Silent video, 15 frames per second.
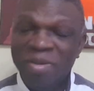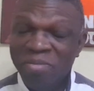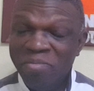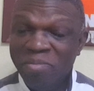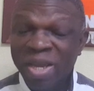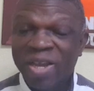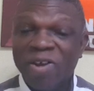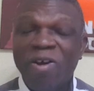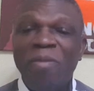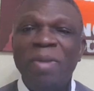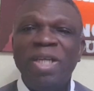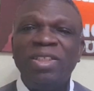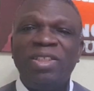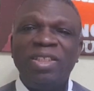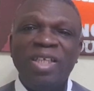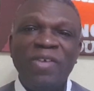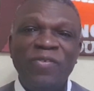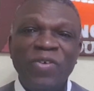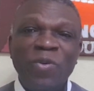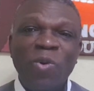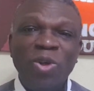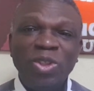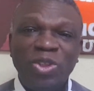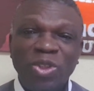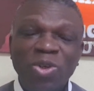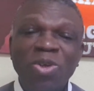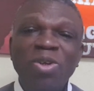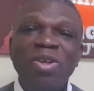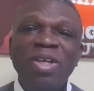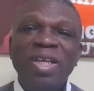Make comment if you want
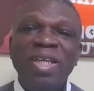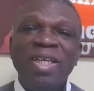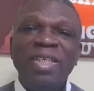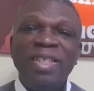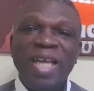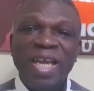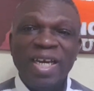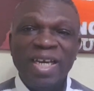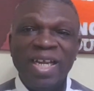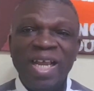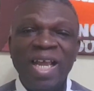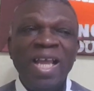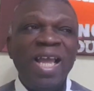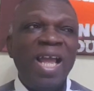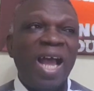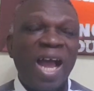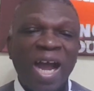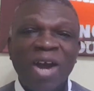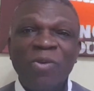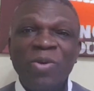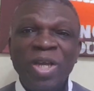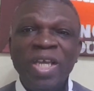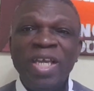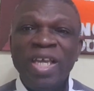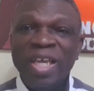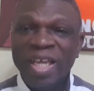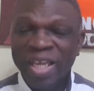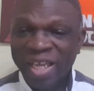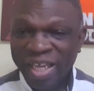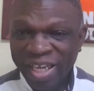to. Then I will
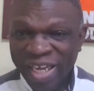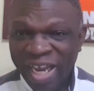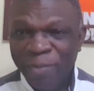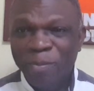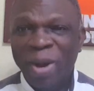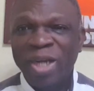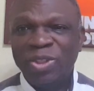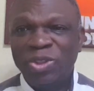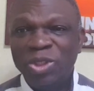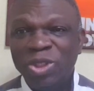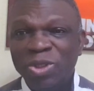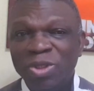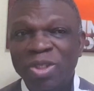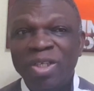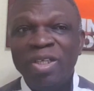get back to you.